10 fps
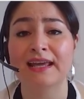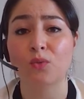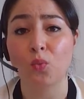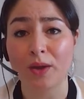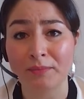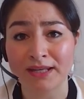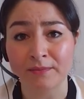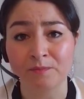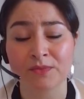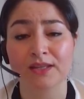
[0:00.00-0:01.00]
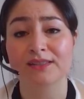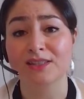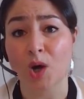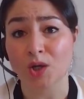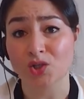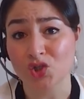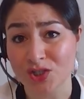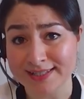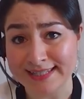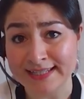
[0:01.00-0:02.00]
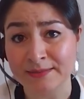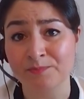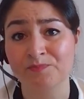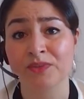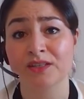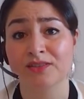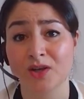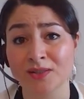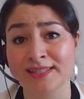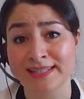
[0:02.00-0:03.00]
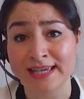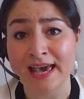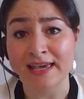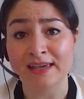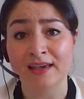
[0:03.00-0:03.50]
women.gc.ca